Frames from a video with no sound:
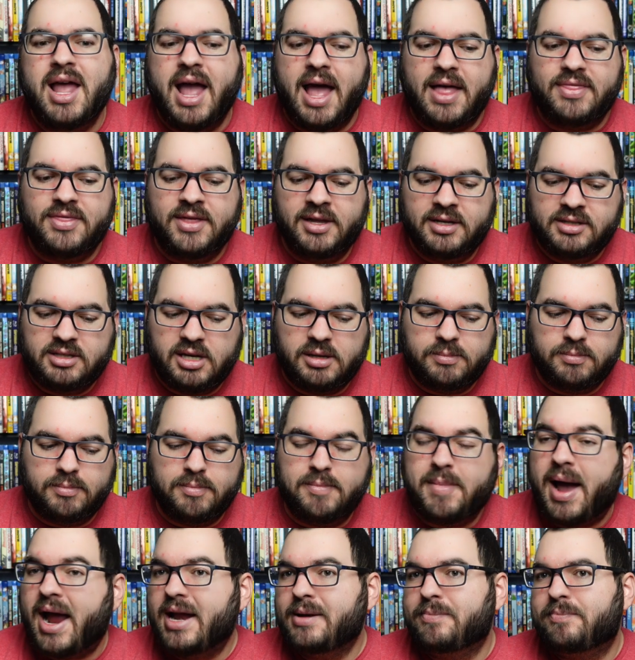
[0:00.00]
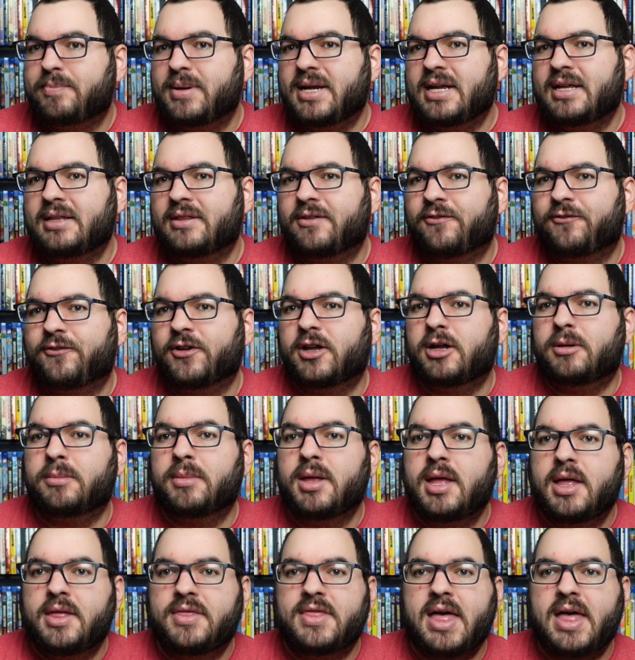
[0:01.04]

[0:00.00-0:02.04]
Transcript: And this it might be the film